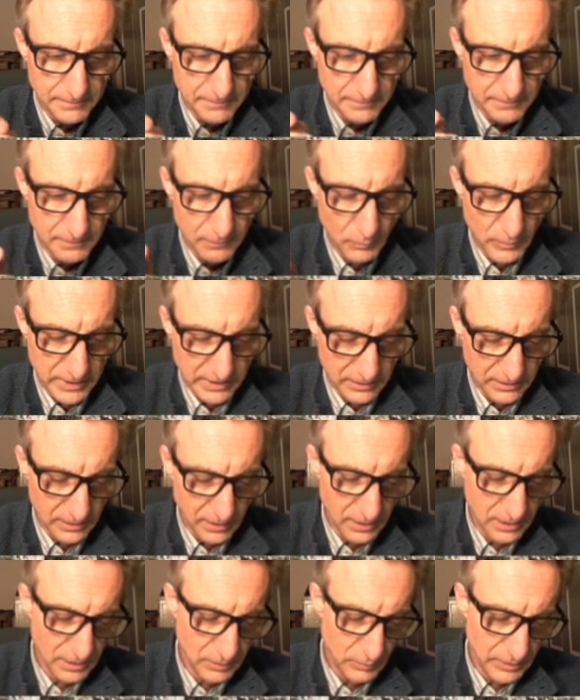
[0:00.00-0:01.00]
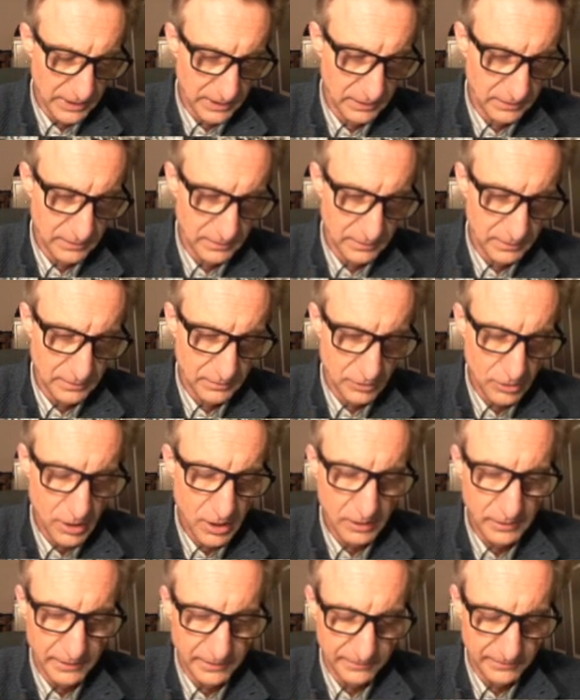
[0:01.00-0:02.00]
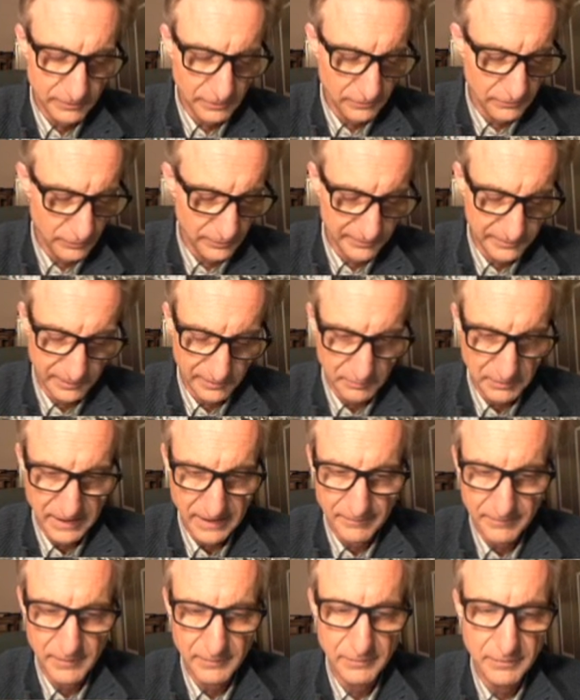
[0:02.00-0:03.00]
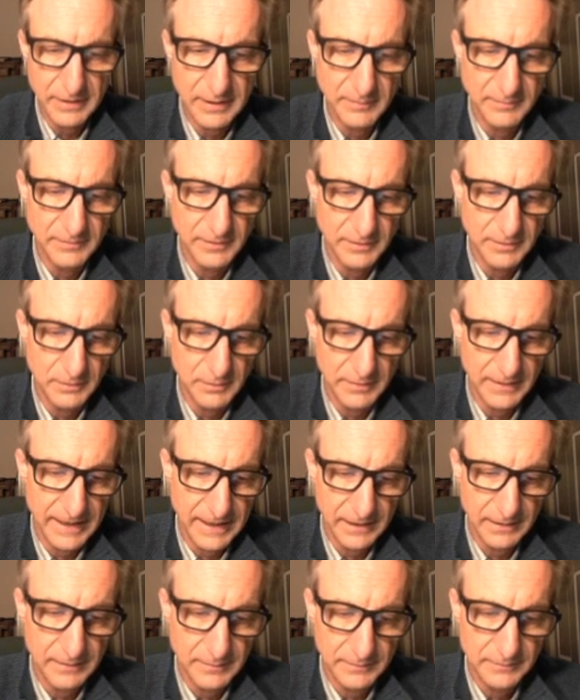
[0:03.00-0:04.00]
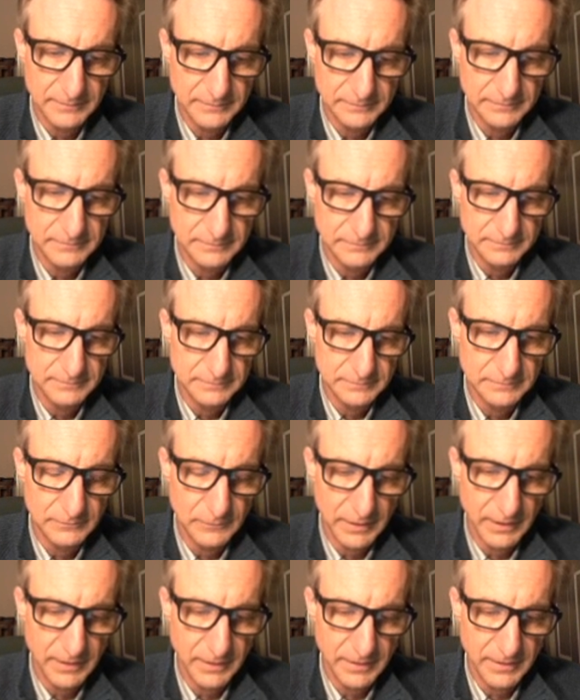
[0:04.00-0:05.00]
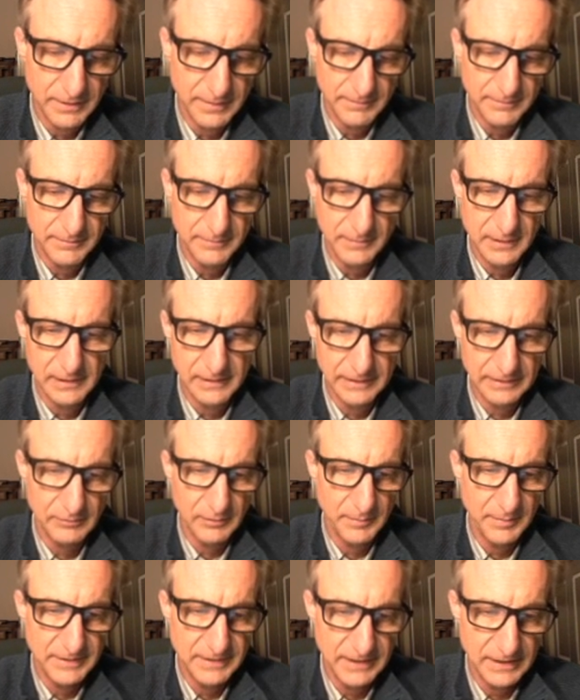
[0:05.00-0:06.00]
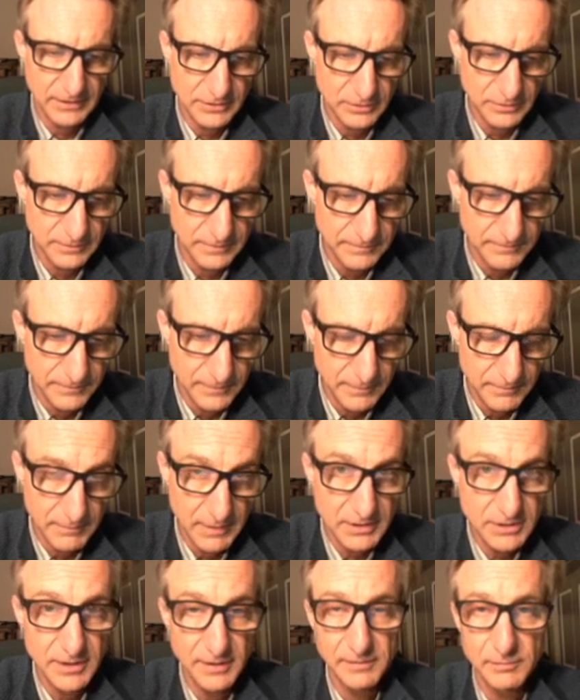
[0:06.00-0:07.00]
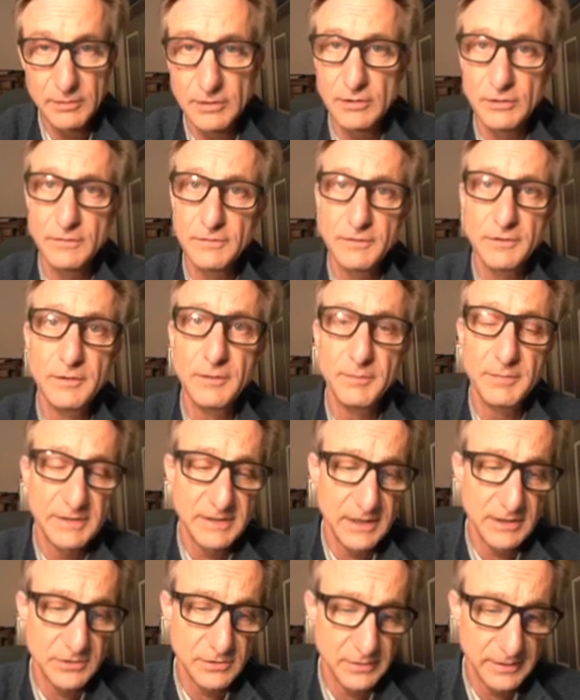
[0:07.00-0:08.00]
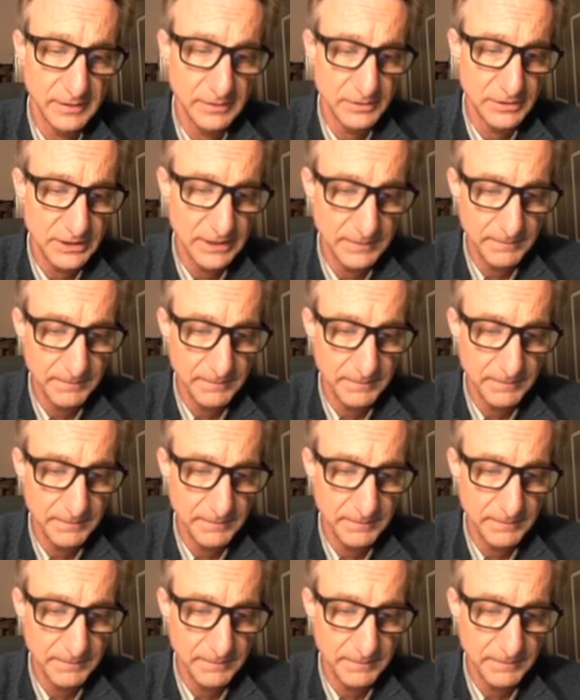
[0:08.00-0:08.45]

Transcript: we can call it 0 volts because we have the freedom to do that with electric potential, much as we do for potential energy.